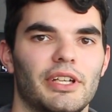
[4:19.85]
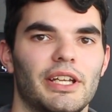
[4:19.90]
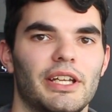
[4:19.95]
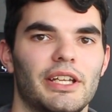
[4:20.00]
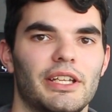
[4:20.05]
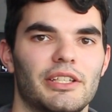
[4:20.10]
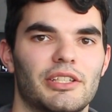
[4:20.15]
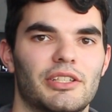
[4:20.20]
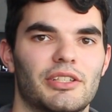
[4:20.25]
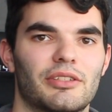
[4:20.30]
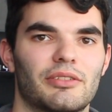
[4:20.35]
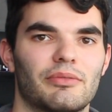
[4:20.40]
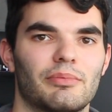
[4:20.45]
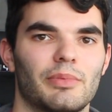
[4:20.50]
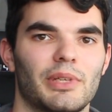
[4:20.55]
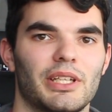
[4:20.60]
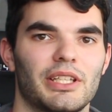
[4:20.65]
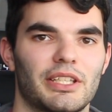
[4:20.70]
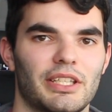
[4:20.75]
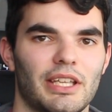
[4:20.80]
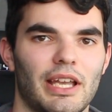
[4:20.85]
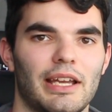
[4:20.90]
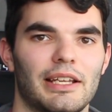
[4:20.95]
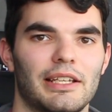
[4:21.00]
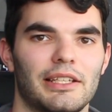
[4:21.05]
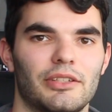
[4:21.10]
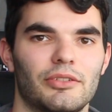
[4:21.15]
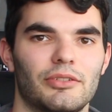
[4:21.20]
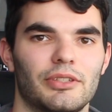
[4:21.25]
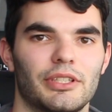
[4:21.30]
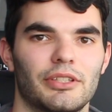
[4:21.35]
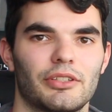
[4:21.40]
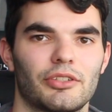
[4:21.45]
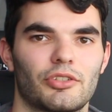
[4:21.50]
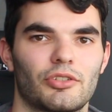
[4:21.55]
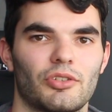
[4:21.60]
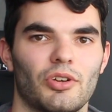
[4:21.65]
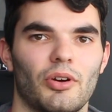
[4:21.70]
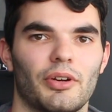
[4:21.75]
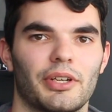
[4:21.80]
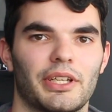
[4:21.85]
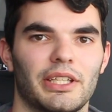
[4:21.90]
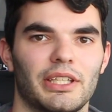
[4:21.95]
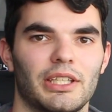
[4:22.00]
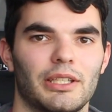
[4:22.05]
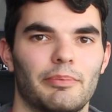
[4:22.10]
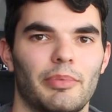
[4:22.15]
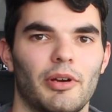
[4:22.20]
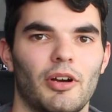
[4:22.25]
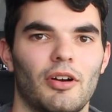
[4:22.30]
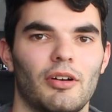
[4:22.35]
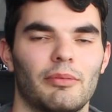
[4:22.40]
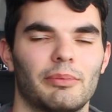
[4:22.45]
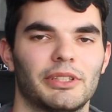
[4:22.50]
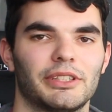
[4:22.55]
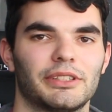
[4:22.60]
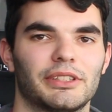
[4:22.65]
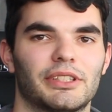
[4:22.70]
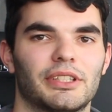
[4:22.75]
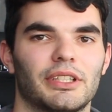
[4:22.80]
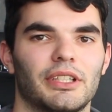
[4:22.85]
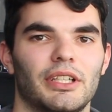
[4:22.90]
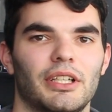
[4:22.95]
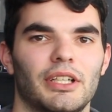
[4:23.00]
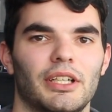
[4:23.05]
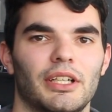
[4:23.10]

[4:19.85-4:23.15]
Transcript: is insanely good in the striking department.